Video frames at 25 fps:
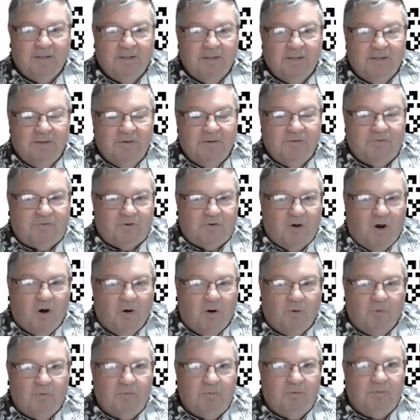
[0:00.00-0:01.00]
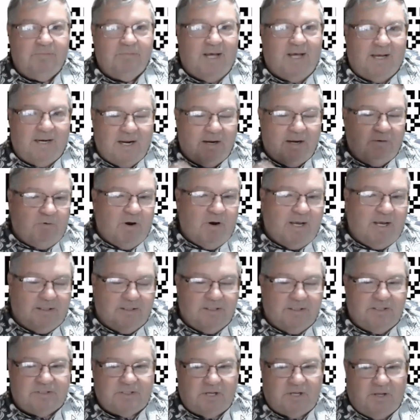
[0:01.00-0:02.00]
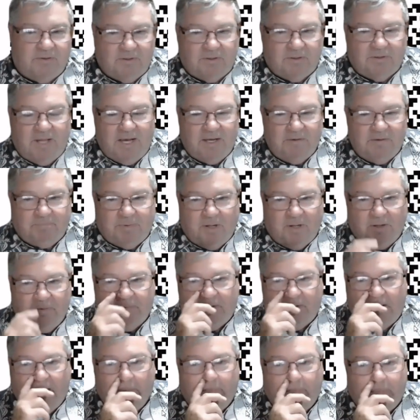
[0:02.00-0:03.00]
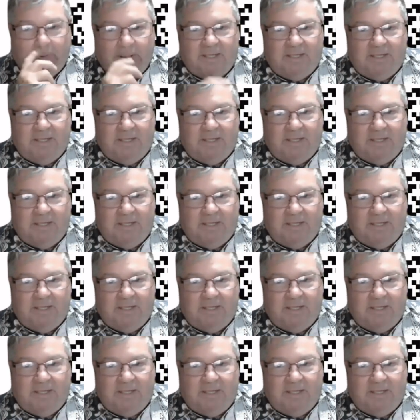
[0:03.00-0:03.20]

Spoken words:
So then I ran this other light bulb company,